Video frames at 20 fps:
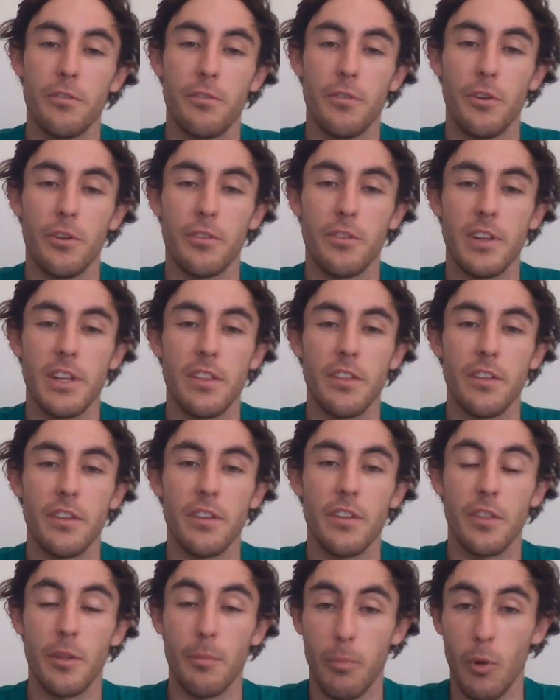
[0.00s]
firstly,
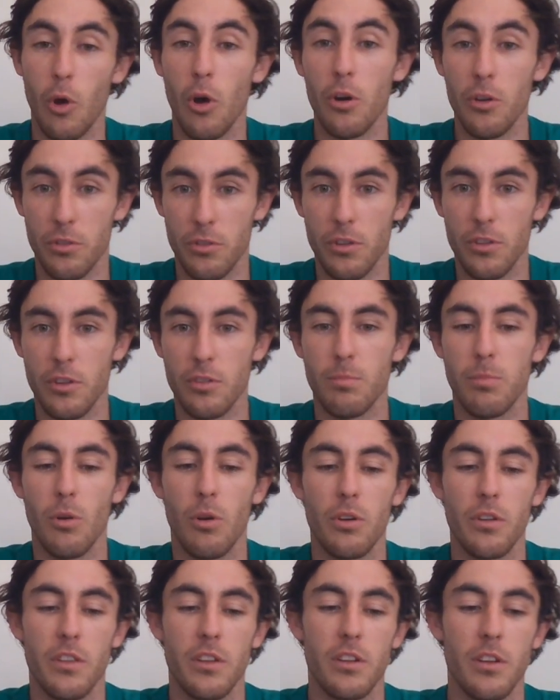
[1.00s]
the blog. So this
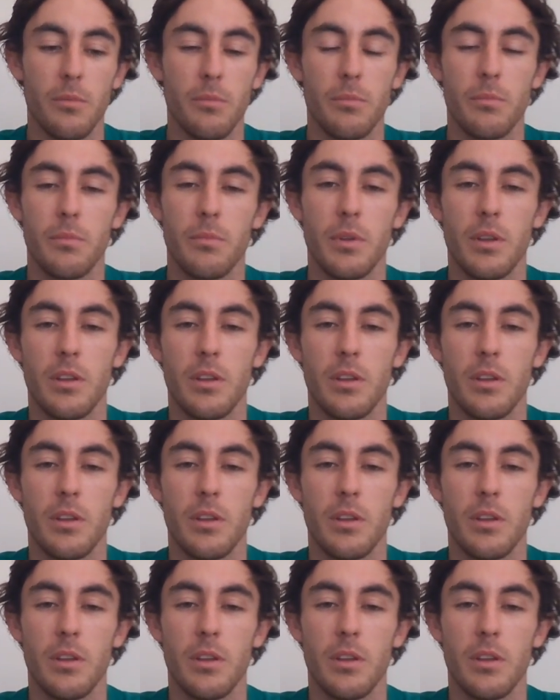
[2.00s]
blog that I'm